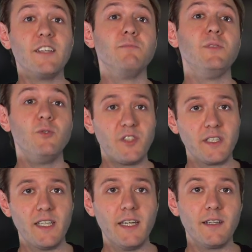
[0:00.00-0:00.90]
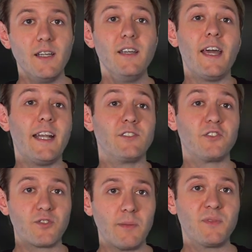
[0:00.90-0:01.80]
as music can, and as a
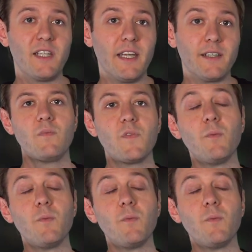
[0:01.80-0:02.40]
script can.